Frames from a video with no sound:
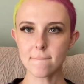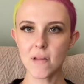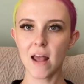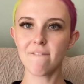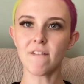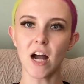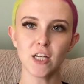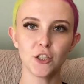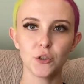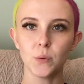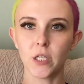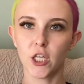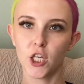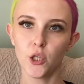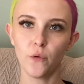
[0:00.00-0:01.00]
if I do a
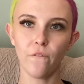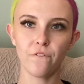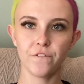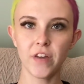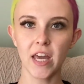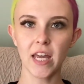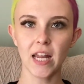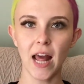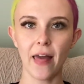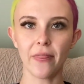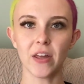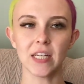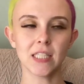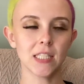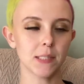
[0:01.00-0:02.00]
cute fit and
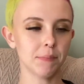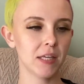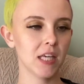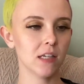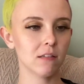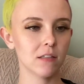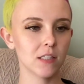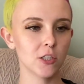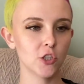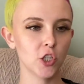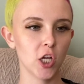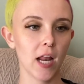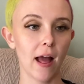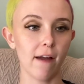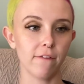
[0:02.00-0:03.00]
like some heels and
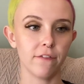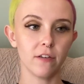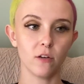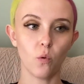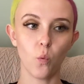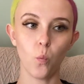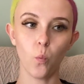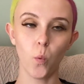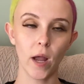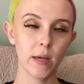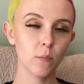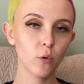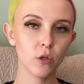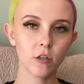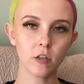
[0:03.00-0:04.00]
shit, I feel way
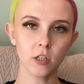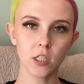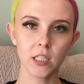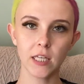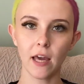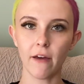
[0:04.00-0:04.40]
more girly.